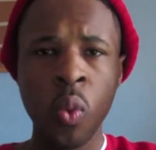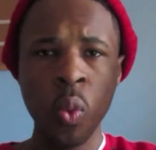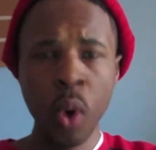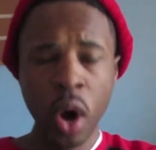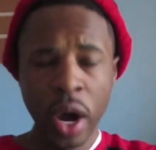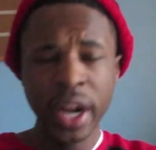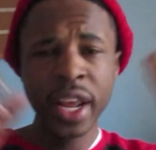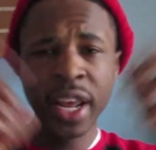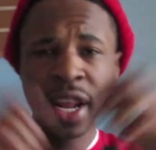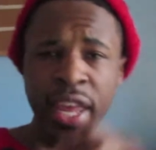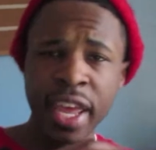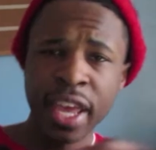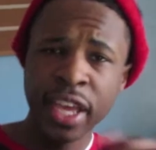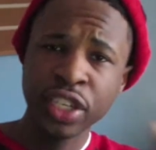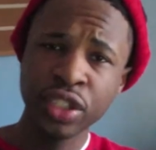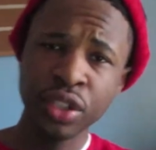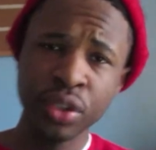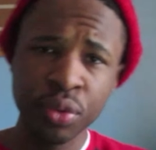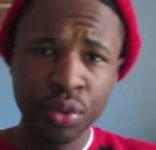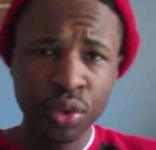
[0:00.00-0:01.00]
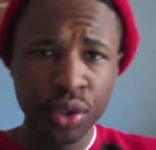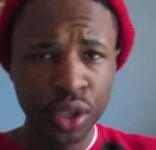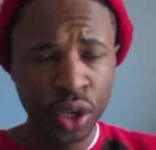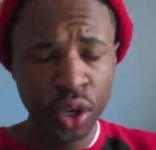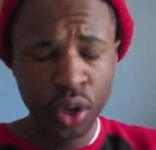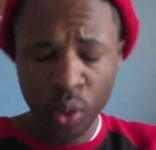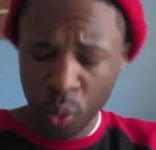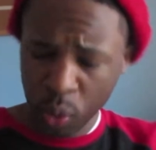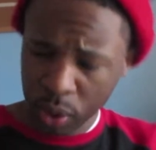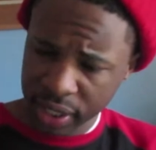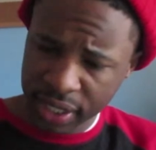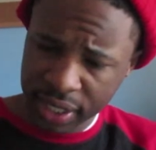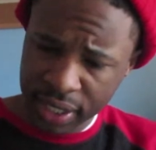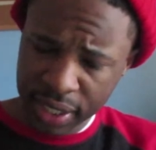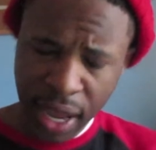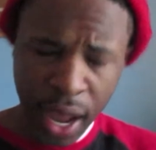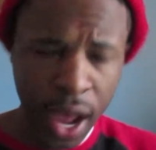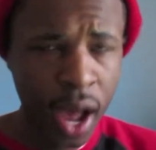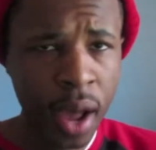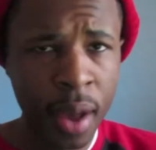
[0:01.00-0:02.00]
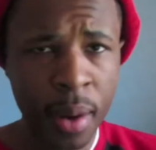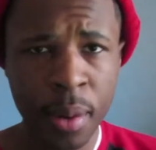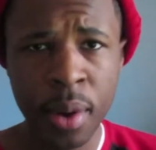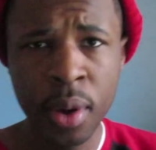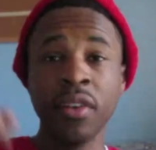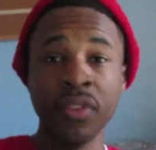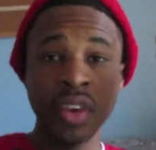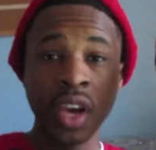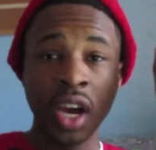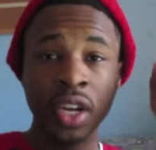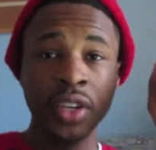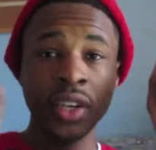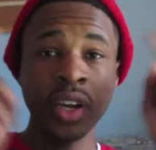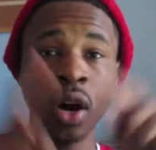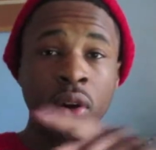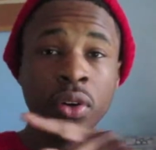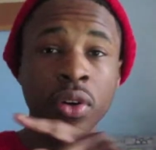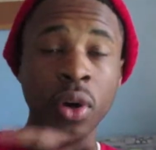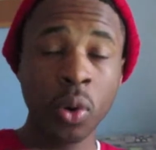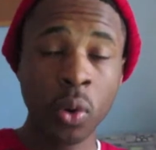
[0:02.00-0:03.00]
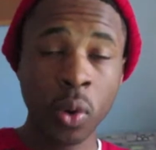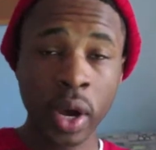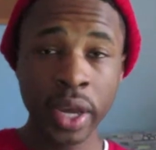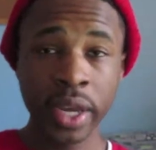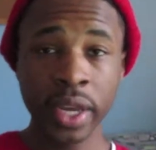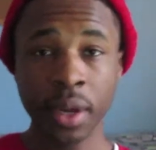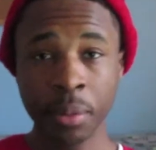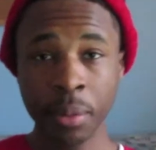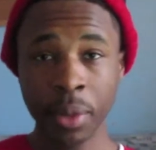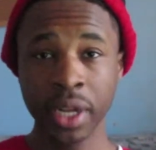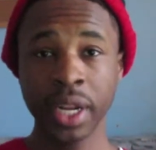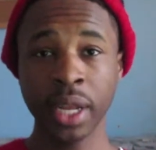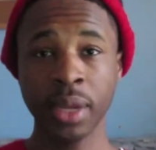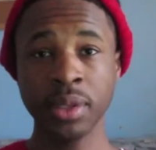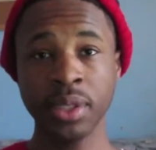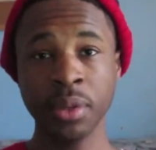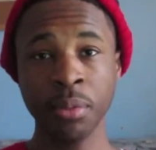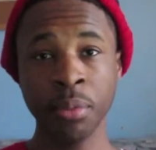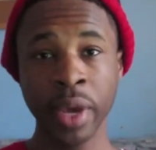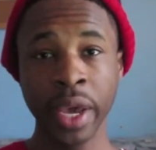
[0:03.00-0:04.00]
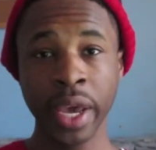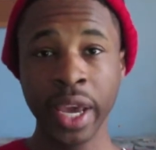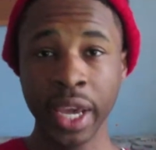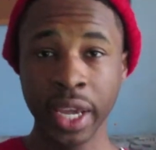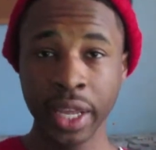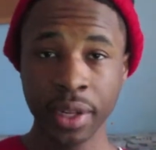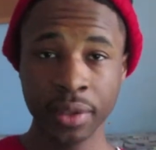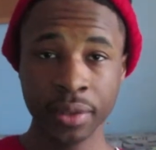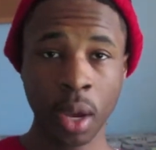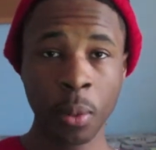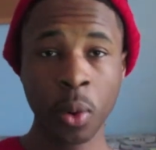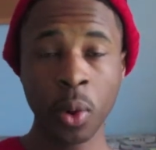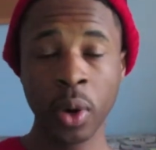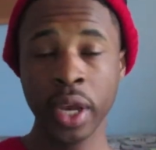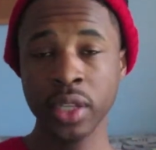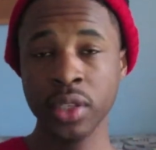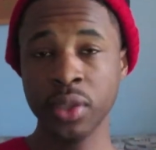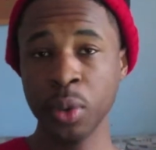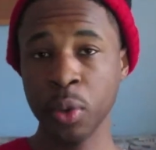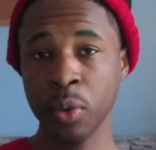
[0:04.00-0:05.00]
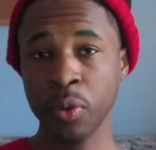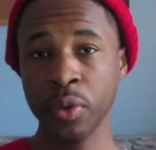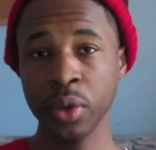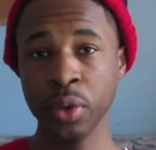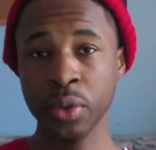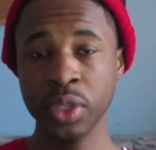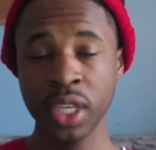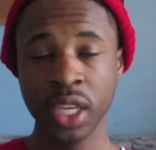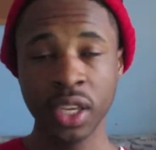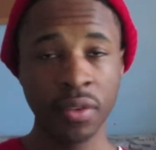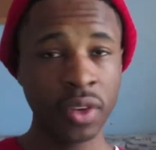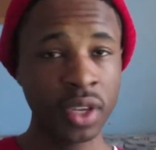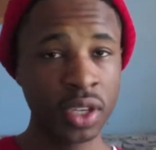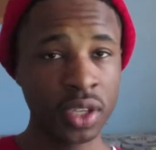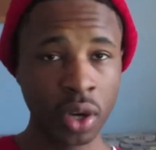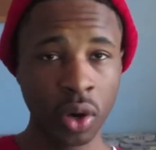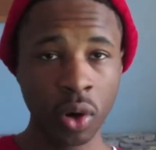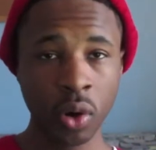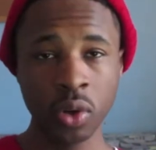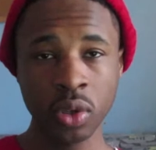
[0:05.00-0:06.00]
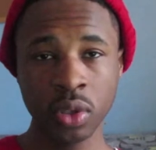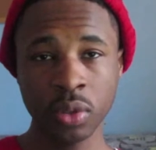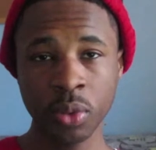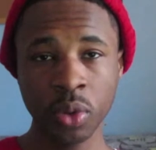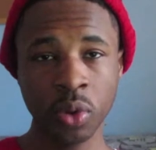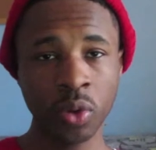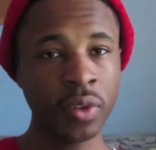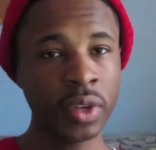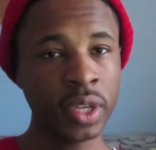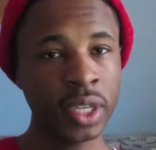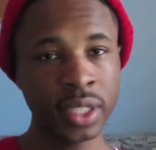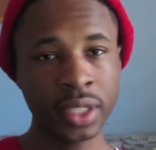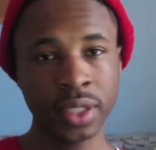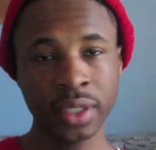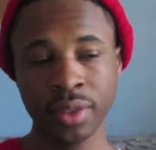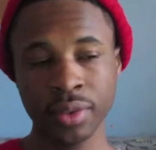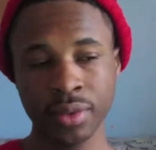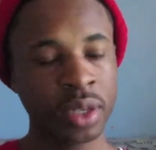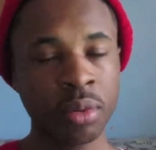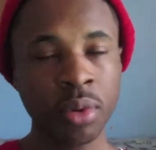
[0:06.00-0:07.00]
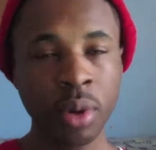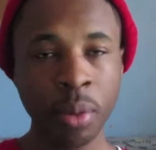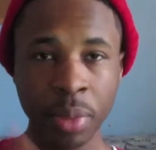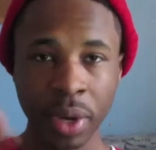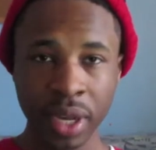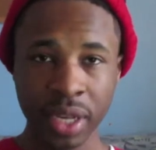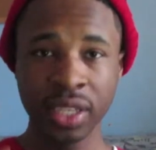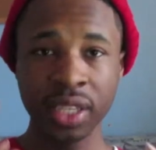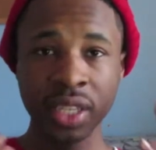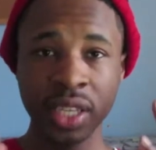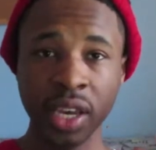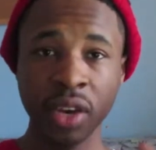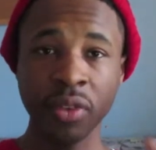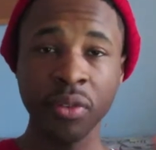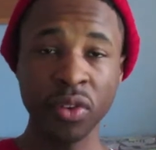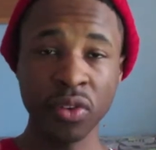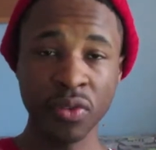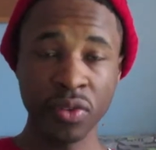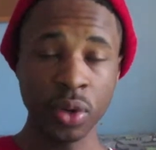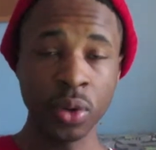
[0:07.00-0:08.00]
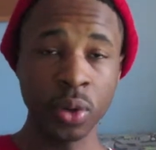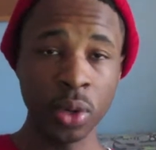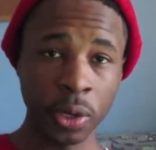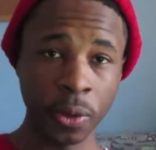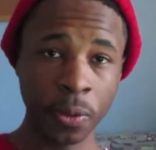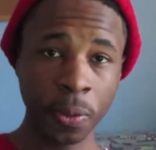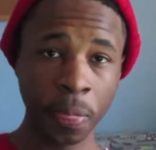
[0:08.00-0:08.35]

What it is, YouTube? What's up? If y'all don't know who I am, my name's Jermaine. I'm on here to review TV shows, movies. I'm basically a reviewer